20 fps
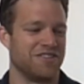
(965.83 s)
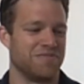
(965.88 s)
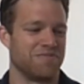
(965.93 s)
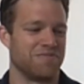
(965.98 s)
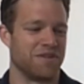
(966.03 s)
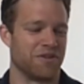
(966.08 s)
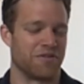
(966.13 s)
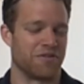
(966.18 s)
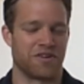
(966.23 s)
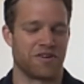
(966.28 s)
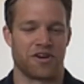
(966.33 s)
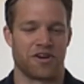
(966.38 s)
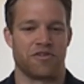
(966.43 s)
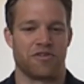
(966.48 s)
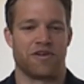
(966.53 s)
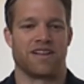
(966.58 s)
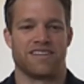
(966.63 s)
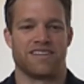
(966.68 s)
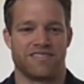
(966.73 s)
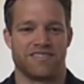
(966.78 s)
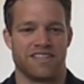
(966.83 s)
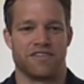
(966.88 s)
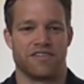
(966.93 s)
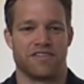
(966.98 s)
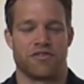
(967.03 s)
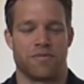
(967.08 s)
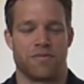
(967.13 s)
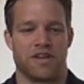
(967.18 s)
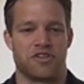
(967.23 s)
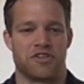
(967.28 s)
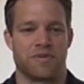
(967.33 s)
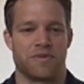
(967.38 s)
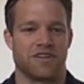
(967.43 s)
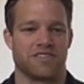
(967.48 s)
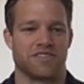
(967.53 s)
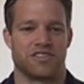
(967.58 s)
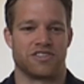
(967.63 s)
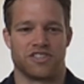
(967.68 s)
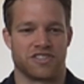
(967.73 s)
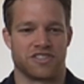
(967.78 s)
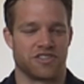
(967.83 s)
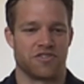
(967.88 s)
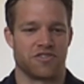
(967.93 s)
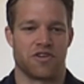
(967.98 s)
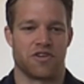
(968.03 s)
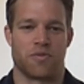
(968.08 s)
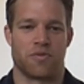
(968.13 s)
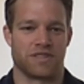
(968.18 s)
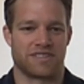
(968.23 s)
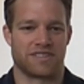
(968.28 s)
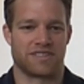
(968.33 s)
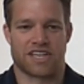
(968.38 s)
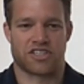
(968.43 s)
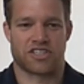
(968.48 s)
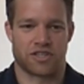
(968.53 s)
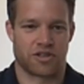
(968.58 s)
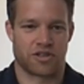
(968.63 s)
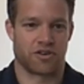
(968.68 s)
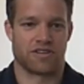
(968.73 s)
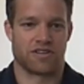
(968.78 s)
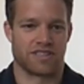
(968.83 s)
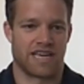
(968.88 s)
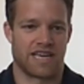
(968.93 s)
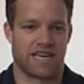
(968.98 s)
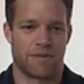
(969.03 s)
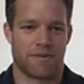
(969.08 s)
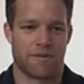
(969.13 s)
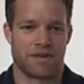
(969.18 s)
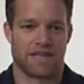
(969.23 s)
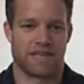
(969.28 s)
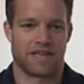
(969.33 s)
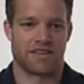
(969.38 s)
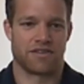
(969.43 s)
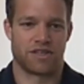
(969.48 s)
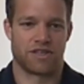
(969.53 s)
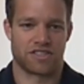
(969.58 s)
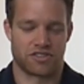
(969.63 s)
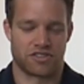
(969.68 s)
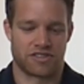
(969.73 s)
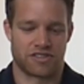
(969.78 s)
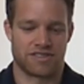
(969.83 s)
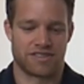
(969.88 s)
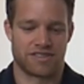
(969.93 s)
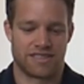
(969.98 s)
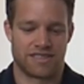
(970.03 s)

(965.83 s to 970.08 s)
you know, very relevant information, because you just don't know what's actually currently happening in the restaurant.